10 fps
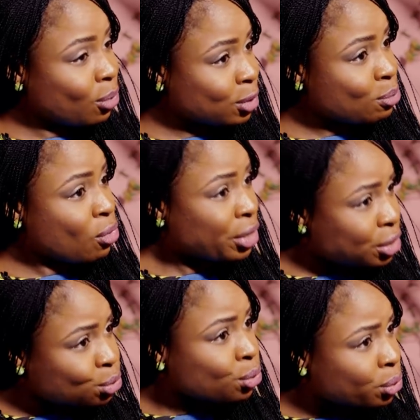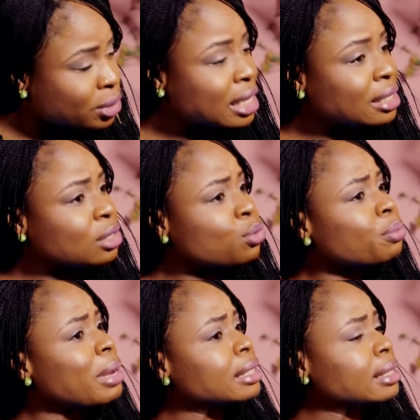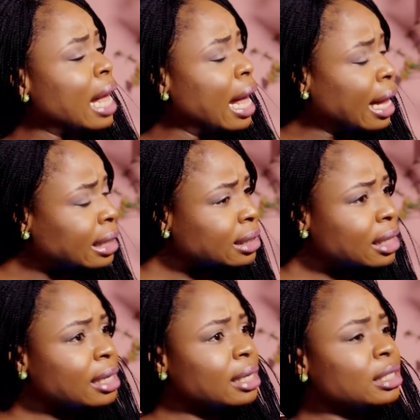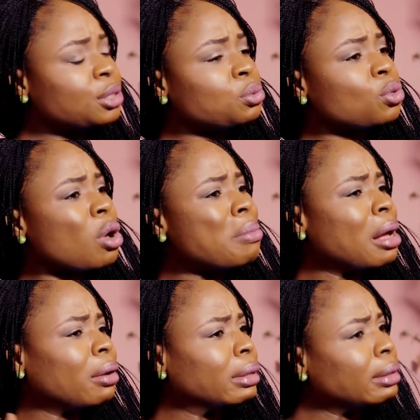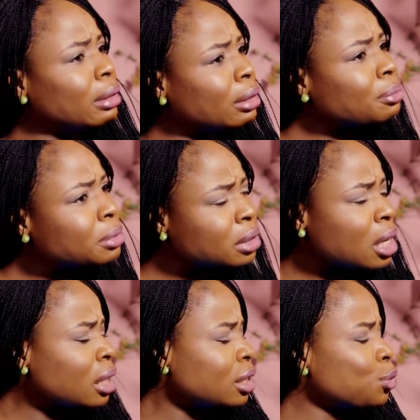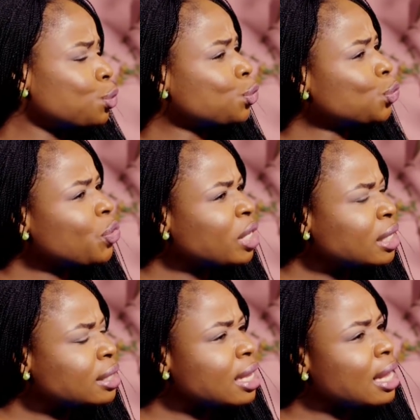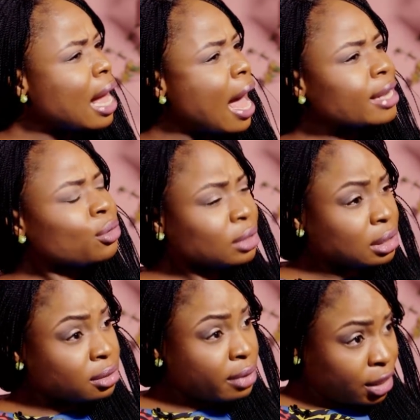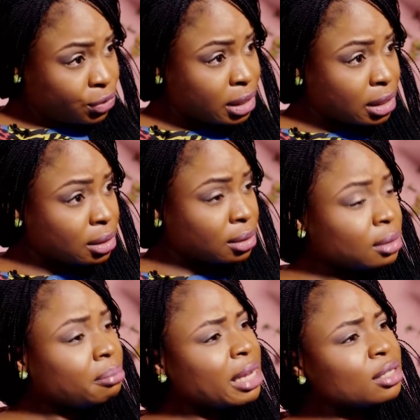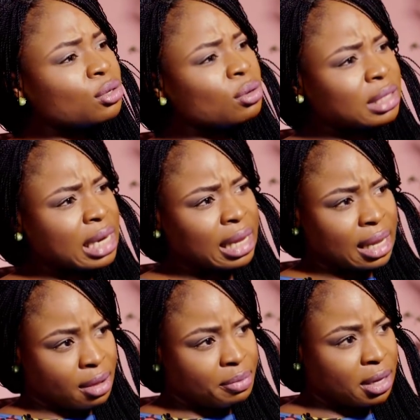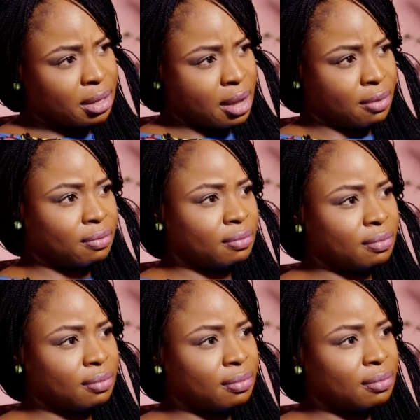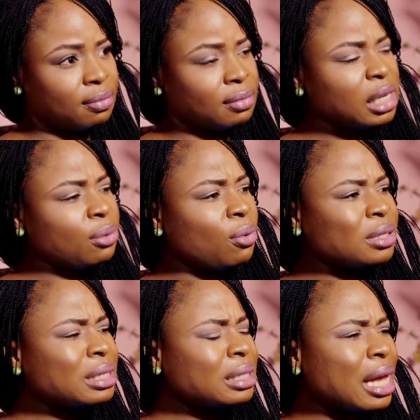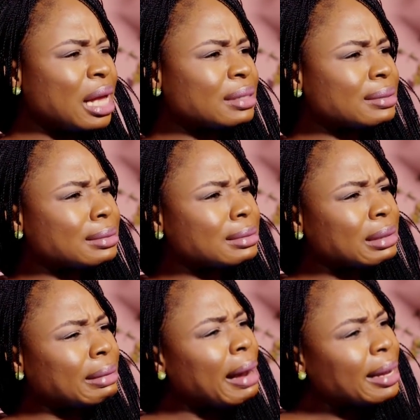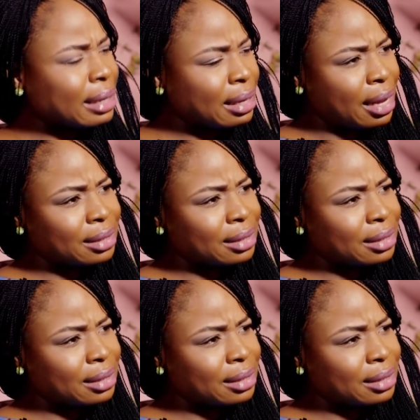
was more into all those things. She would massage, she would talk about herbs, they would do this. I noticed gradually my son started calming down. He wasn't as cranky